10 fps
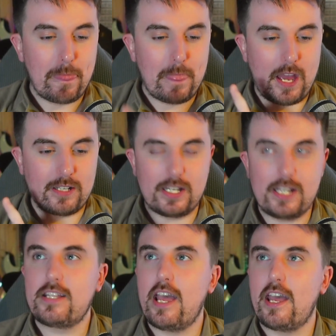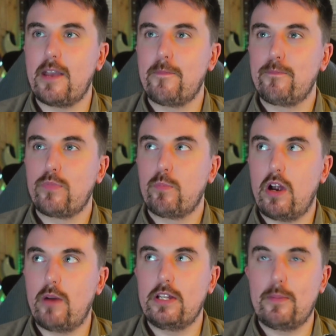And to this day,
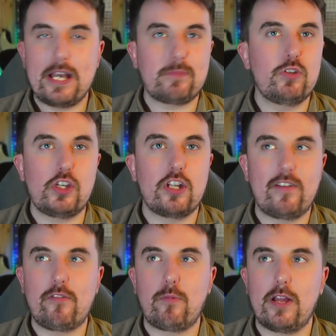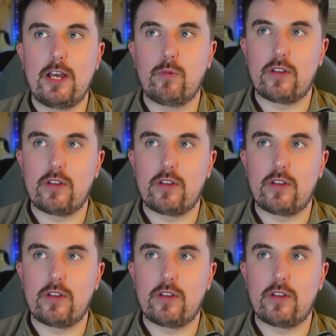probably the best musician I've ever played with,